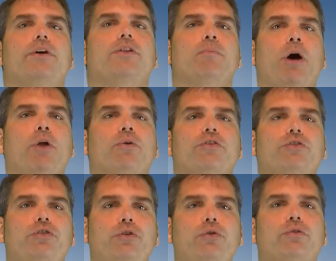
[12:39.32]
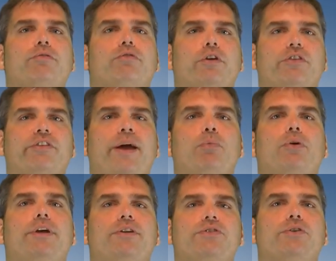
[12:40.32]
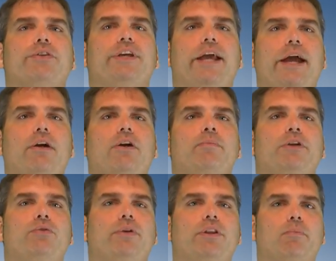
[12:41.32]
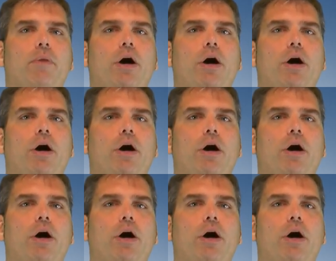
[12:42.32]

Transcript: The model is tuned, for example, until the error between the